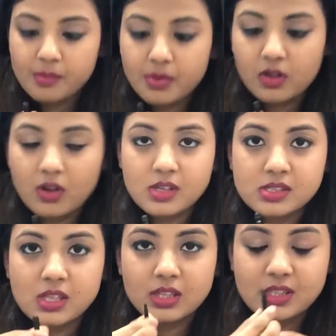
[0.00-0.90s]

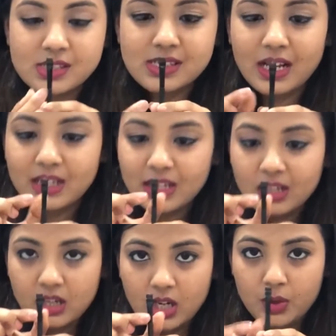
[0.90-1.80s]
because this
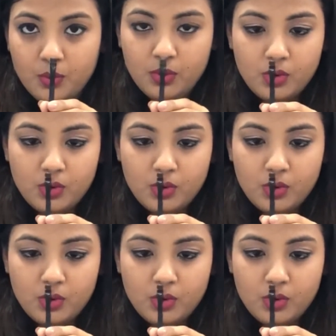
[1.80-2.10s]
contains glue.